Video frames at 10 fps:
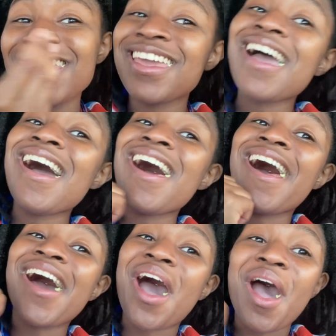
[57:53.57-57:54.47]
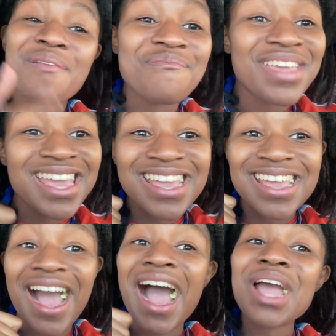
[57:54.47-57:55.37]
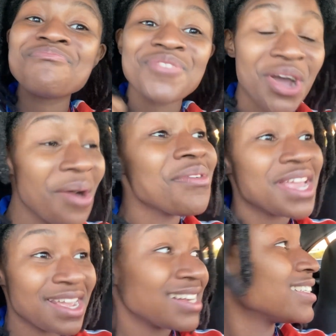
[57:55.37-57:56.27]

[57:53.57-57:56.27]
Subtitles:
Yeah, me. I'm going.